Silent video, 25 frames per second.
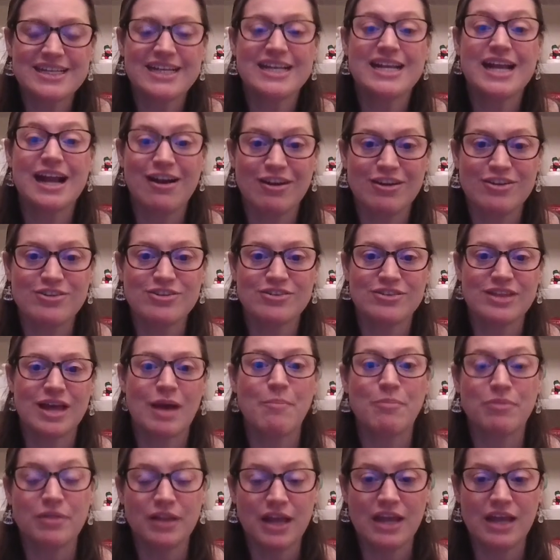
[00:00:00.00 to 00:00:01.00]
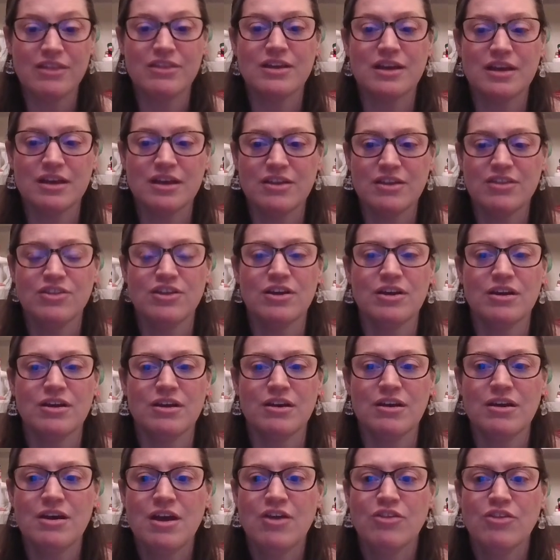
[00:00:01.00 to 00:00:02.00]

character that played the